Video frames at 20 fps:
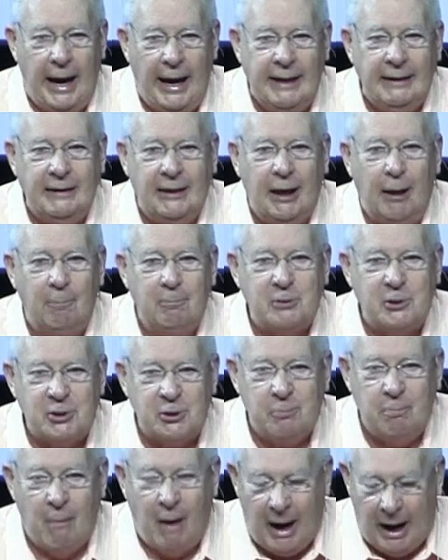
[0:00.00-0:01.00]
end up
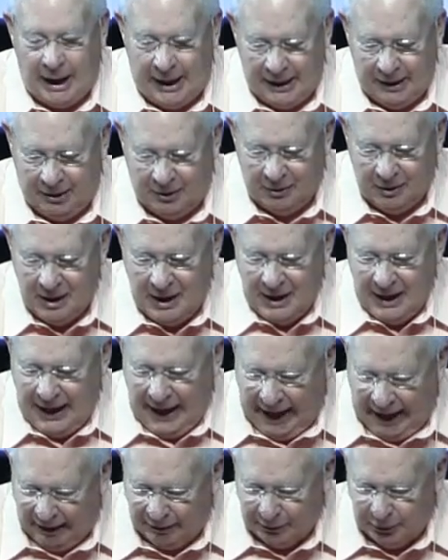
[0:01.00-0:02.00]
smile?
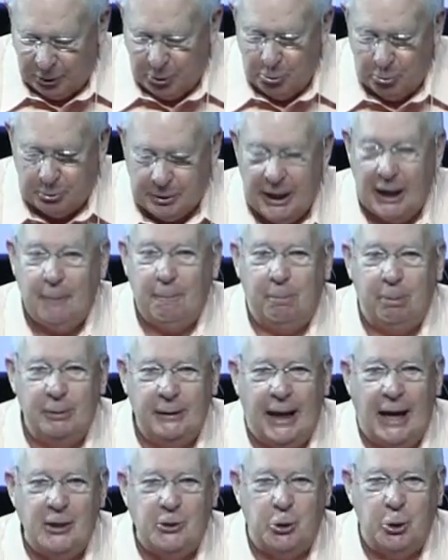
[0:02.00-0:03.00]
How can you take
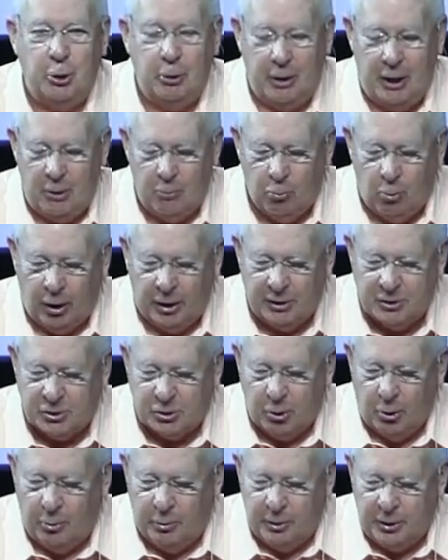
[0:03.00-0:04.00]
pleasure in what
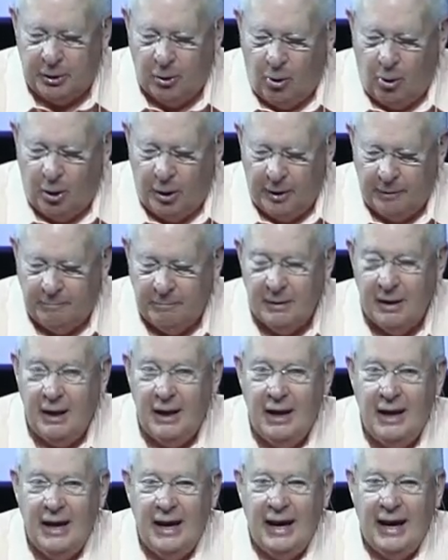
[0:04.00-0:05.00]
is going on?
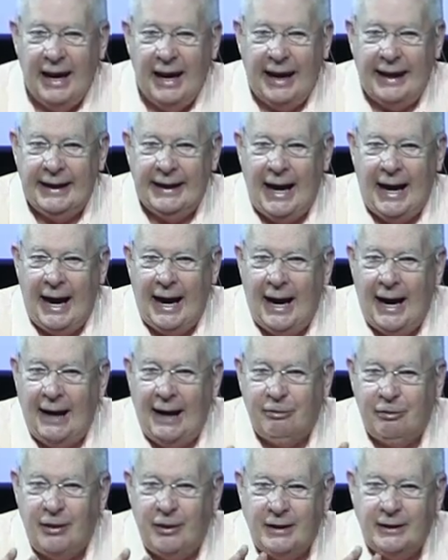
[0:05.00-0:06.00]
And I,
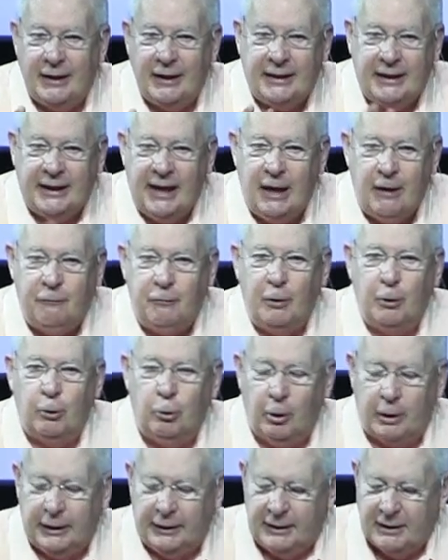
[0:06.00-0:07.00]
I think the key, if you
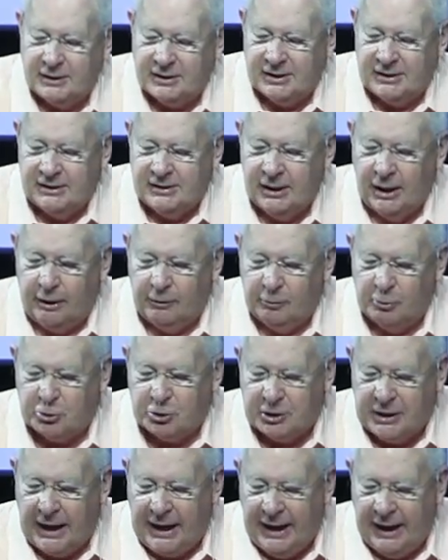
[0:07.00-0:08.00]
look at this, is to
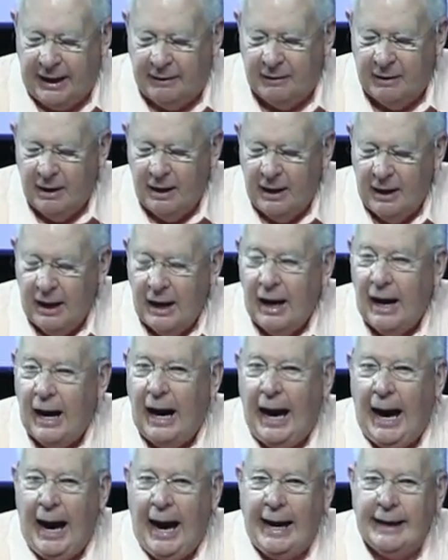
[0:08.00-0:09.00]
understand
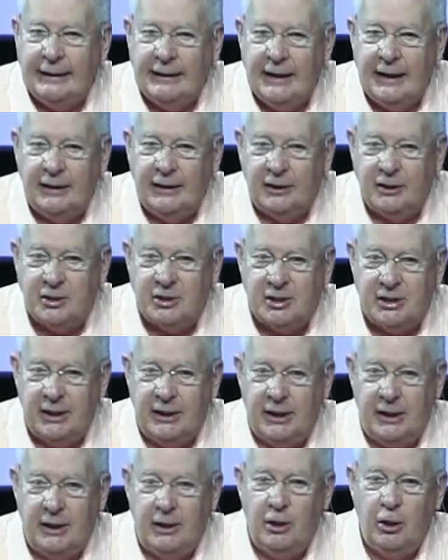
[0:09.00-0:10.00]
I need to
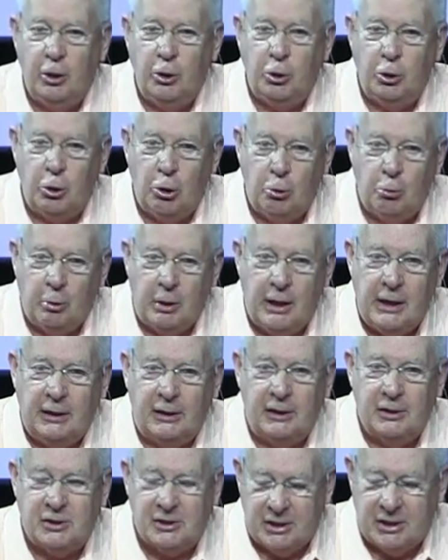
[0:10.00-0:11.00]
see, you
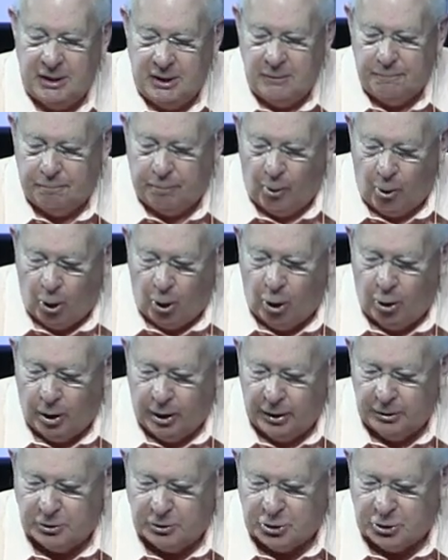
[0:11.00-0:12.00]
need to see,
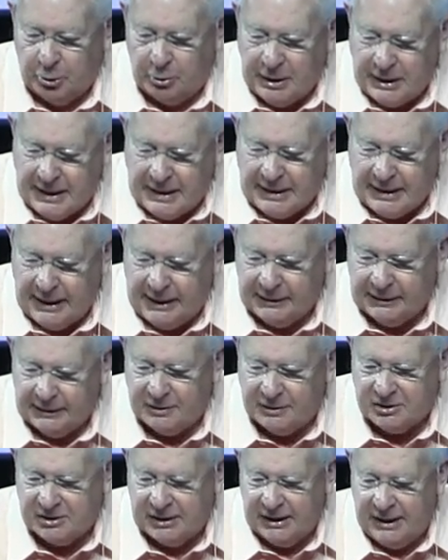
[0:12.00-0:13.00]
Paul understood he needed
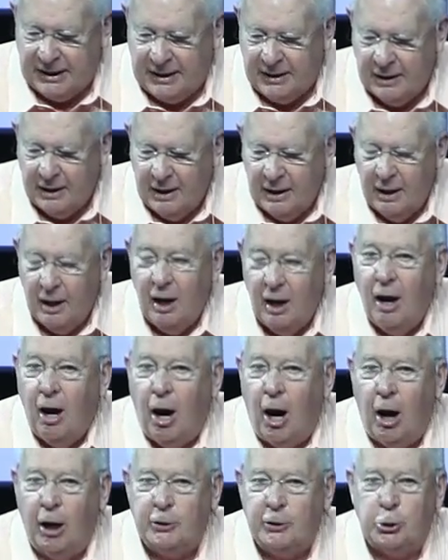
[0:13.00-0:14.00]
to see
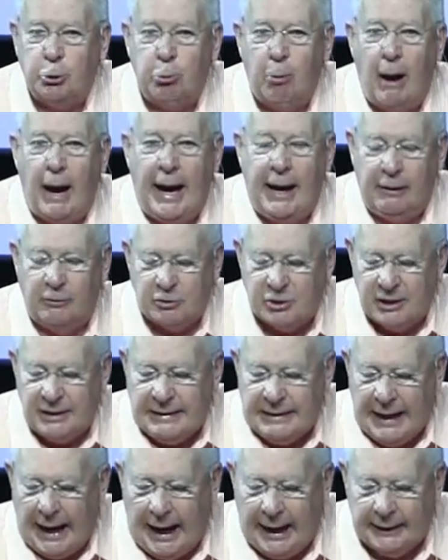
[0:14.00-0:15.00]
our trials
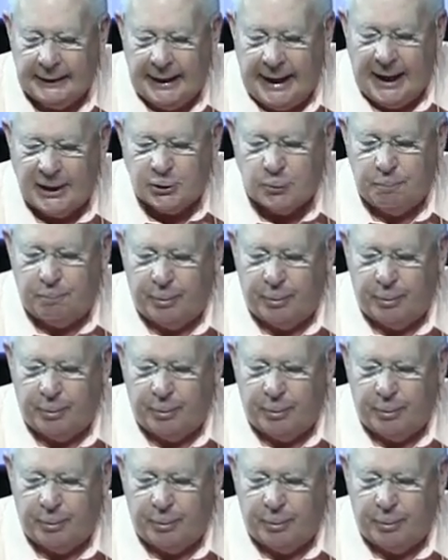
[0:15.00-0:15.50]
not as